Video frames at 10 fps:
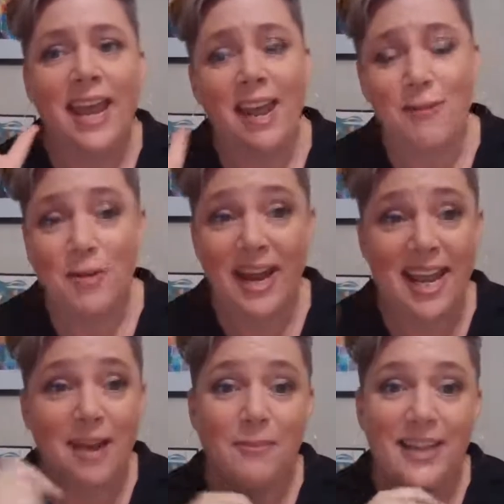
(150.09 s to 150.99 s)
If you are
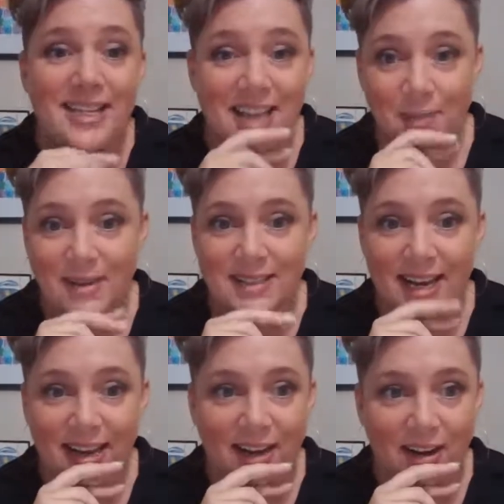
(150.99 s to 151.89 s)
here, please come and
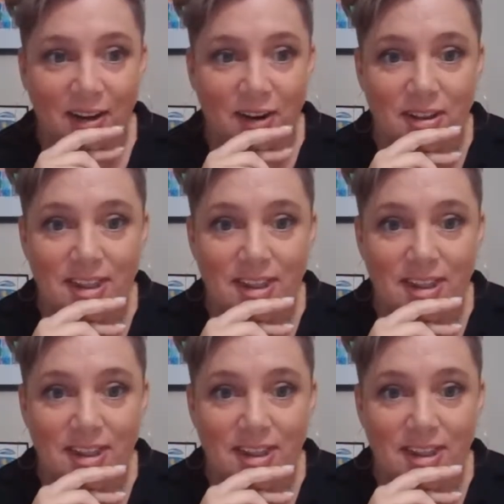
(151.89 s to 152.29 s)
say hello.